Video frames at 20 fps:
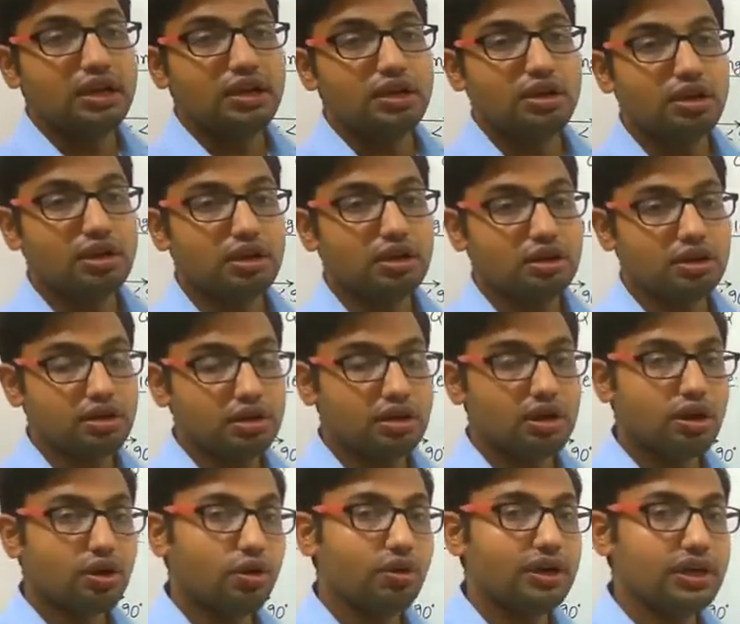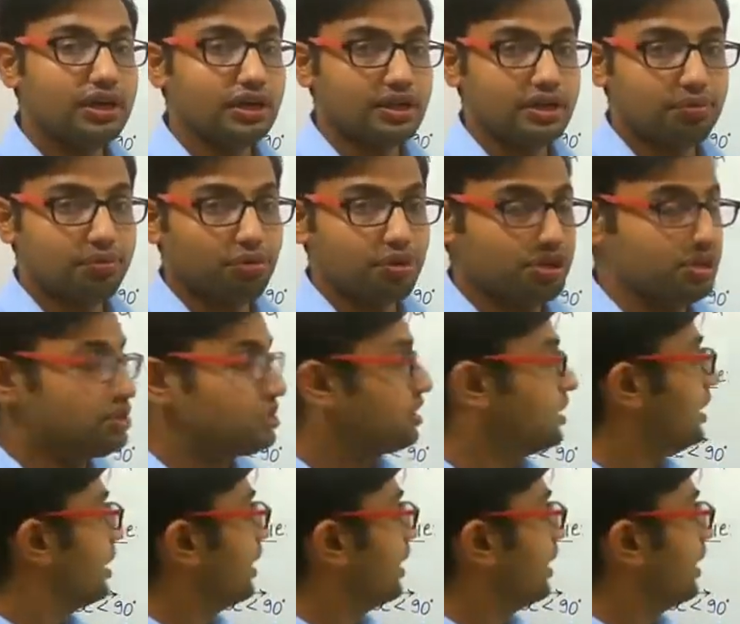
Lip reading: non-collinear points,